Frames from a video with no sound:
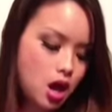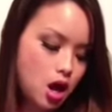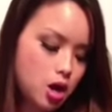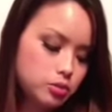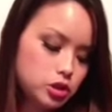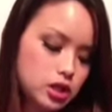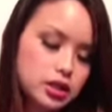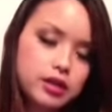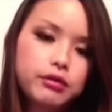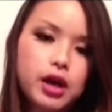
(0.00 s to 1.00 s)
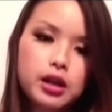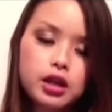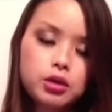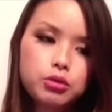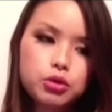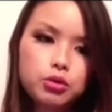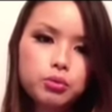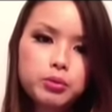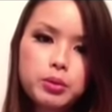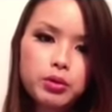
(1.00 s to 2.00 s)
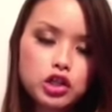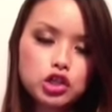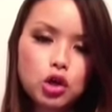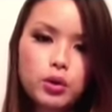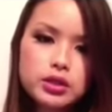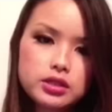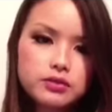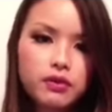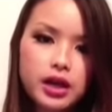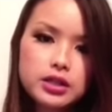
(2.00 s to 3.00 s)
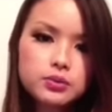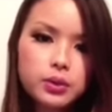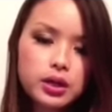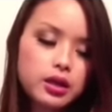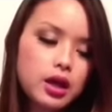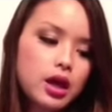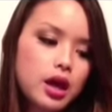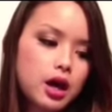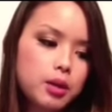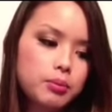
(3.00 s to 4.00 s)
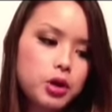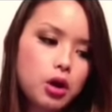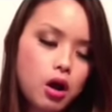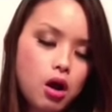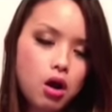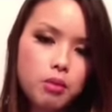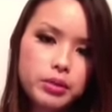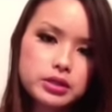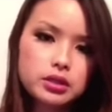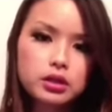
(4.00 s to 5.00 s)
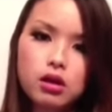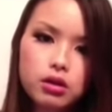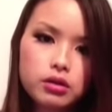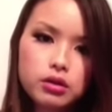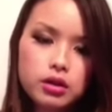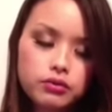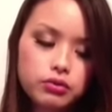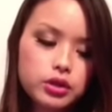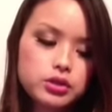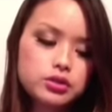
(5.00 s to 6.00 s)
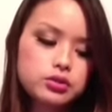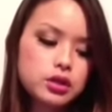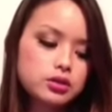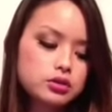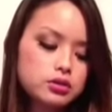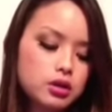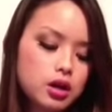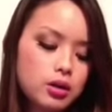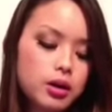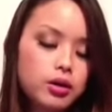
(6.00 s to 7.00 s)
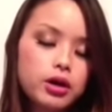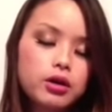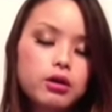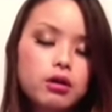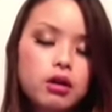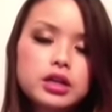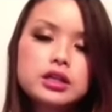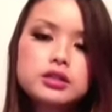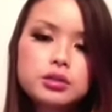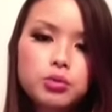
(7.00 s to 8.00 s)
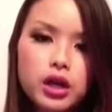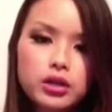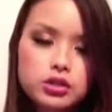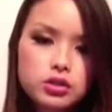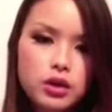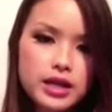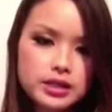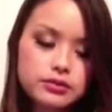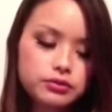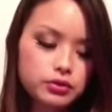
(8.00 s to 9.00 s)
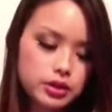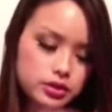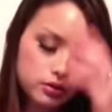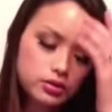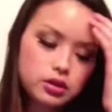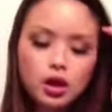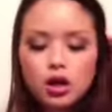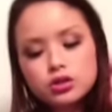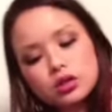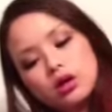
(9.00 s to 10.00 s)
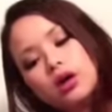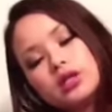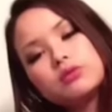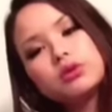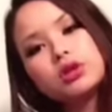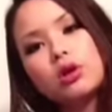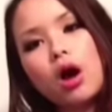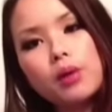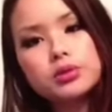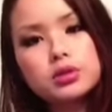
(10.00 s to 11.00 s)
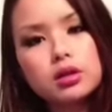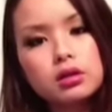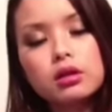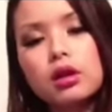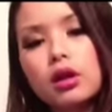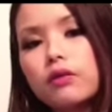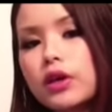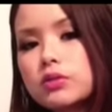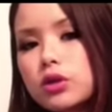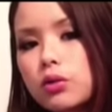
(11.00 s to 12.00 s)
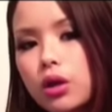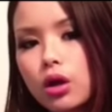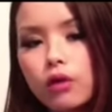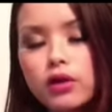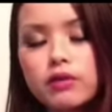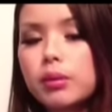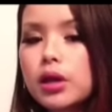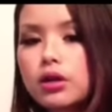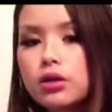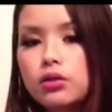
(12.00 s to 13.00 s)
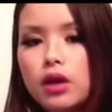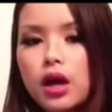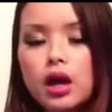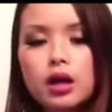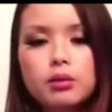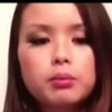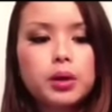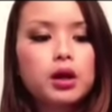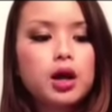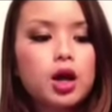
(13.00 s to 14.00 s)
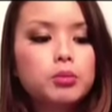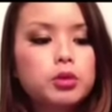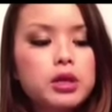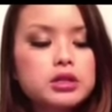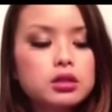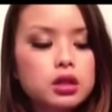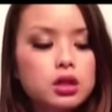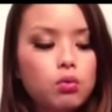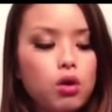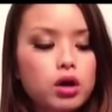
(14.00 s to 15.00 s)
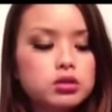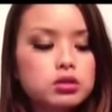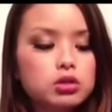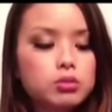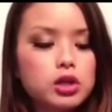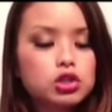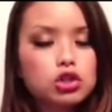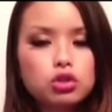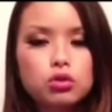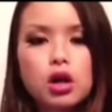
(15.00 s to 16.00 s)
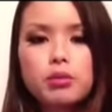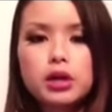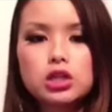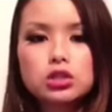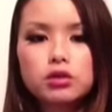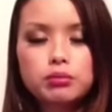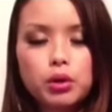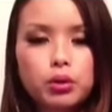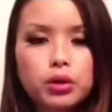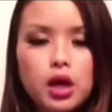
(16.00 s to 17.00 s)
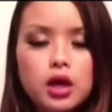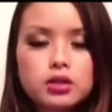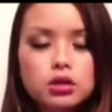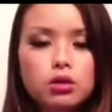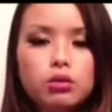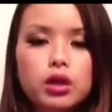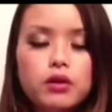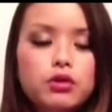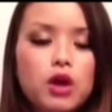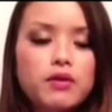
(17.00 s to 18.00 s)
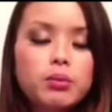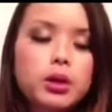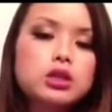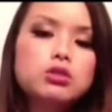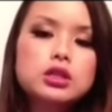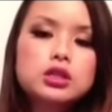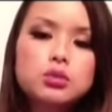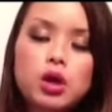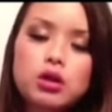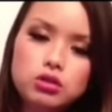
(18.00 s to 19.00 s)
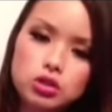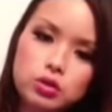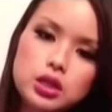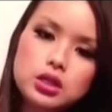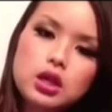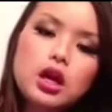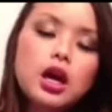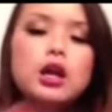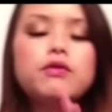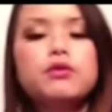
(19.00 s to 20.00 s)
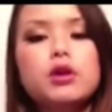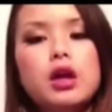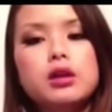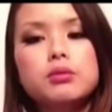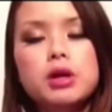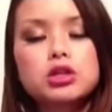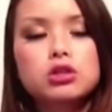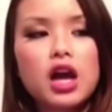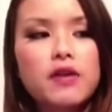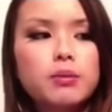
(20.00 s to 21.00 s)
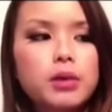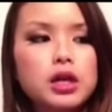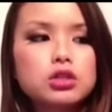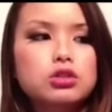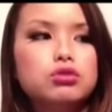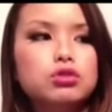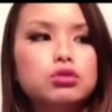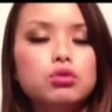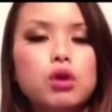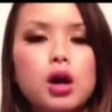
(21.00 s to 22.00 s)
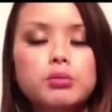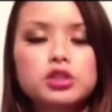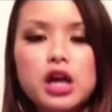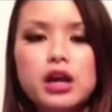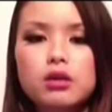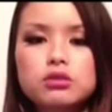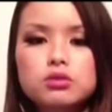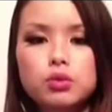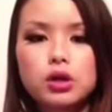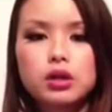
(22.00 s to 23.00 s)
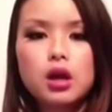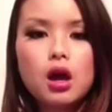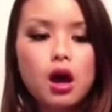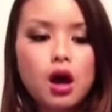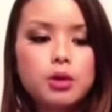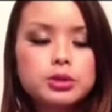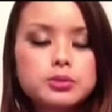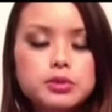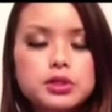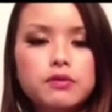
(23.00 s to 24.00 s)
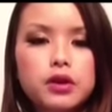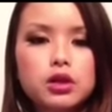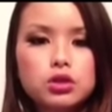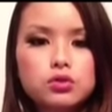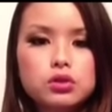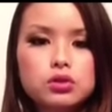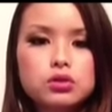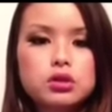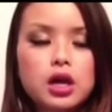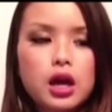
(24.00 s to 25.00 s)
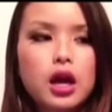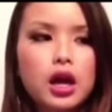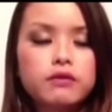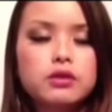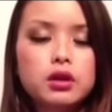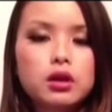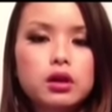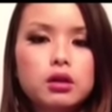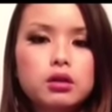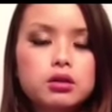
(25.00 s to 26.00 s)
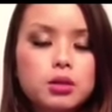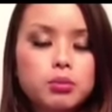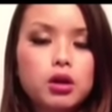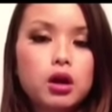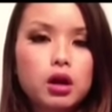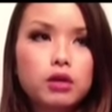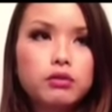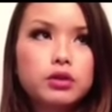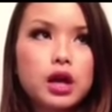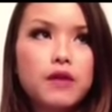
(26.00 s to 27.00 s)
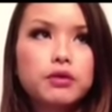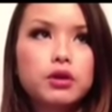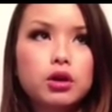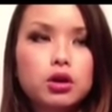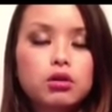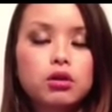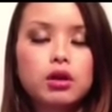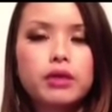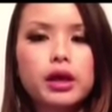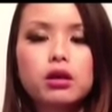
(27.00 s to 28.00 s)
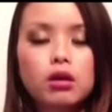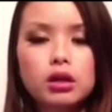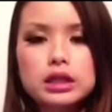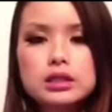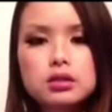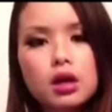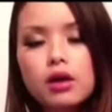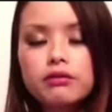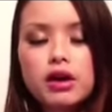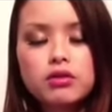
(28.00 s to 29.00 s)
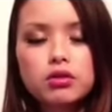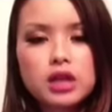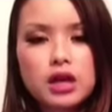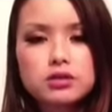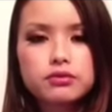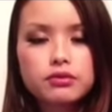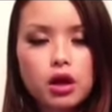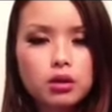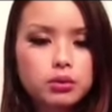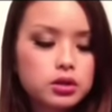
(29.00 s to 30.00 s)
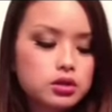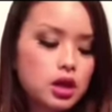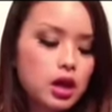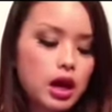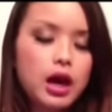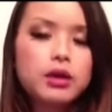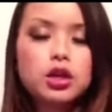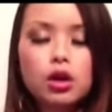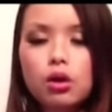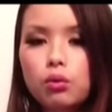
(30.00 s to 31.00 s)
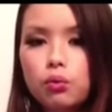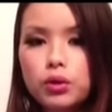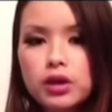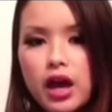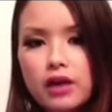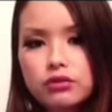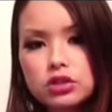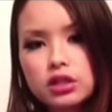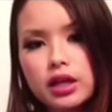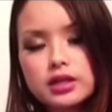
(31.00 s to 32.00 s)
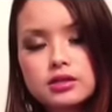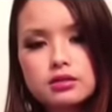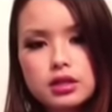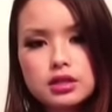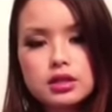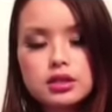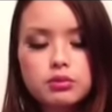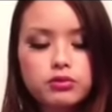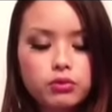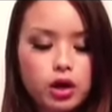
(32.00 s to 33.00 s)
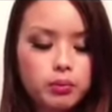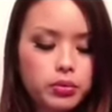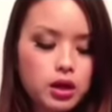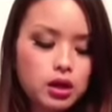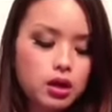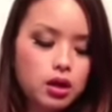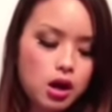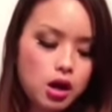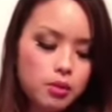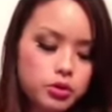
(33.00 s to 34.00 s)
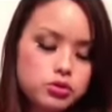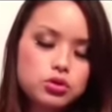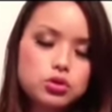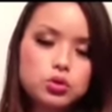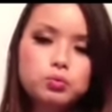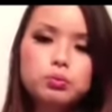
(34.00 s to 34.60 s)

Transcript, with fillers: um, she has like a Vine, like a group of people that she always does Vines with. Um, they're all basically on influencers as uh, or on Instagram too as influencers. So it's a really good option if that's where you want to go if you have the money to do that. But um, you basically want to make sure you do a combination of both. So if you have the money to do Instagram, do it. And if you, and make sure you have the money to do um, shout outs with uh, specific users that have the number of that have the uh, like you know at least 500,000 followers and you know with the average likes as I said before. Um, those are the two.